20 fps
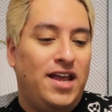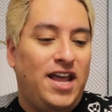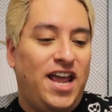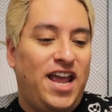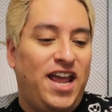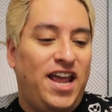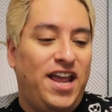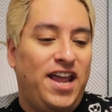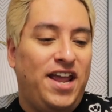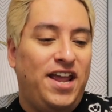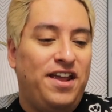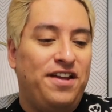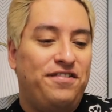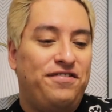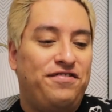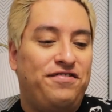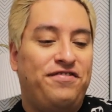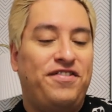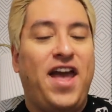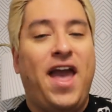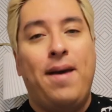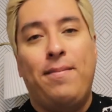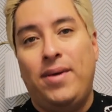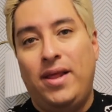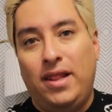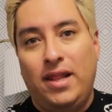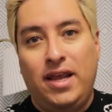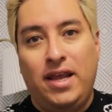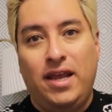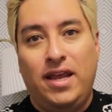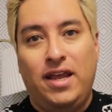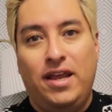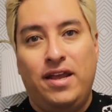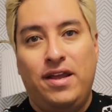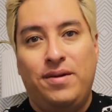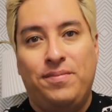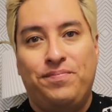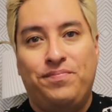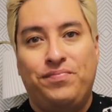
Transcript: a family